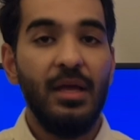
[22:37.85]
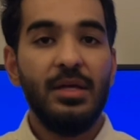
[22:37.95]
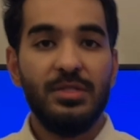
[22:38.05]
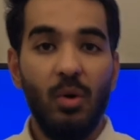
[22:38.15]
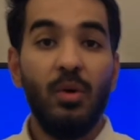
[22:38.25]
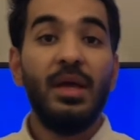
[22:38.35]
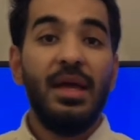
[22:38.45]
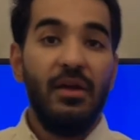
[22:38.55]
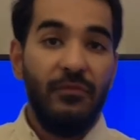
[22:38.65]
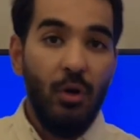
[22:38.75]
So
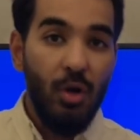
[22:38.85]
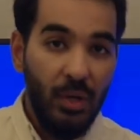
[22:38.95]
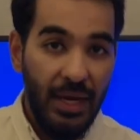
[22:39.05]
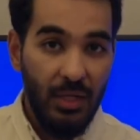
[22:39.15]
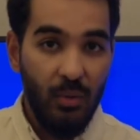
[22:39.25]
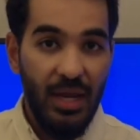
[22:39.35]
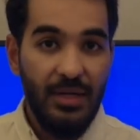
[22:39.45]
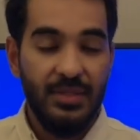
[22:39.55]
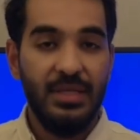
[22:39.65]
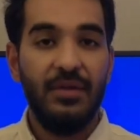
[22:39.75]
if you're looking to get
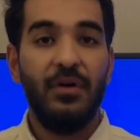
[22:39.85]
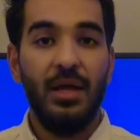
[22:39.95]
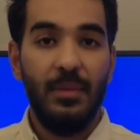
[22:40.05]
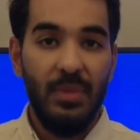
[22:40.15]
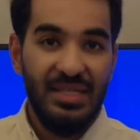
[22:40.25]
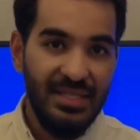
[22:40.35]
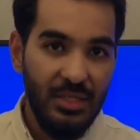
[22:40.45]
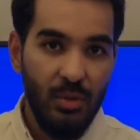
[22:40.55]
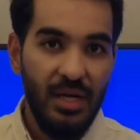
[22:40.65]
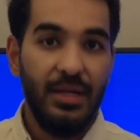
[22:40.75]
yourself an amazing
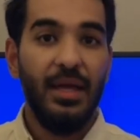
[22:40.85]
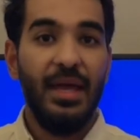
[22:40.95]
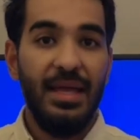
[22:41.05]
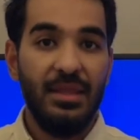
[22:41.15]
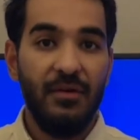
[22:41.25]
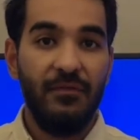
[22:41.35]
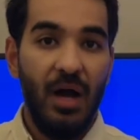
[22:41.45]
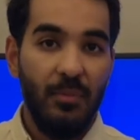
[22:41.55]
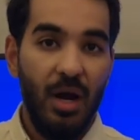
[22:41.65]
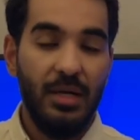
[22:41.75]
unit in the
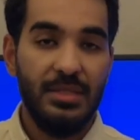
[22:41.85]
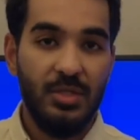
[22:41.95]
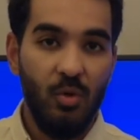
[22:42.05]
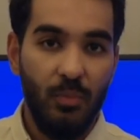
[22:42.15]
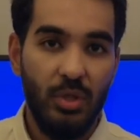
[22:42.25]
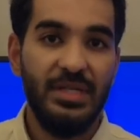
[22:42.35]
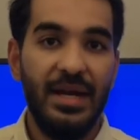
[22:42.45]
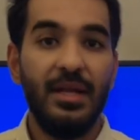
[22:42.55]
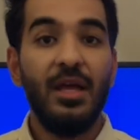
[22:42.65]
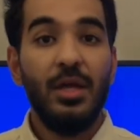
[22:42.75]
farm gardens 2
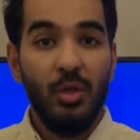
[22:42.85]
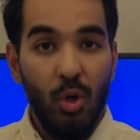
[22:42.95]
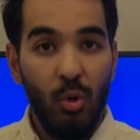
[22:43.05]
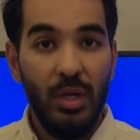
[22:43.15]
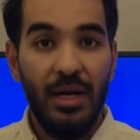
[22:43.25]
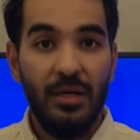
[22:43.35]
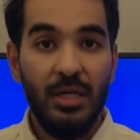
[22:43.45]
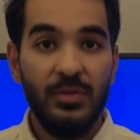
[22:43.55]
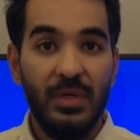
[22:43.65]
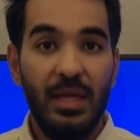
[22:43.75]
project, you know who to get in
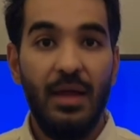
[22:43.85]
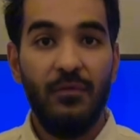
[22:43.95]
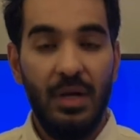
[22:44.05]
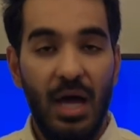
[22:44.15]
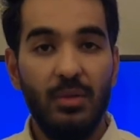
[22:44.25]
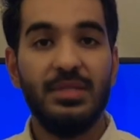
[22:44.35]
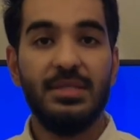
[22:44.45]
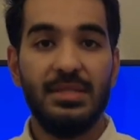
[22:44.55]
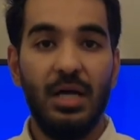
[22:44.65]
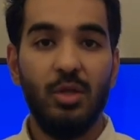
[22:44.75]
touch with. And for now, this is
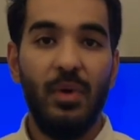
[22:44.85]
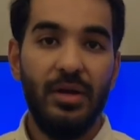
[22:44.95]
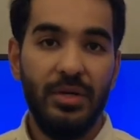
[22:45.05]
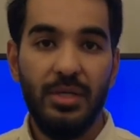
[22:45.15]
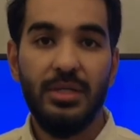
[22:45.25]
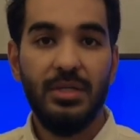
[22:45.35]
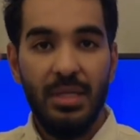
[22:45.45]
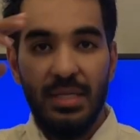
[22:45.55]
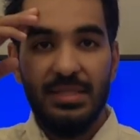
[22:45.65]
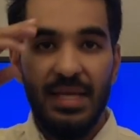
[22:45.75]
South Dubai Realtor
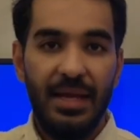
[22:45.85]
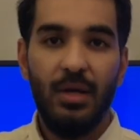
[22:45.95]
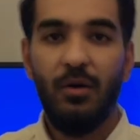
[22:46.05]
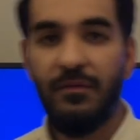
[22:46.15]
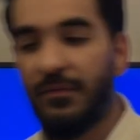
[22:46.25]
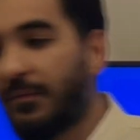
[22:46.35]
signing off.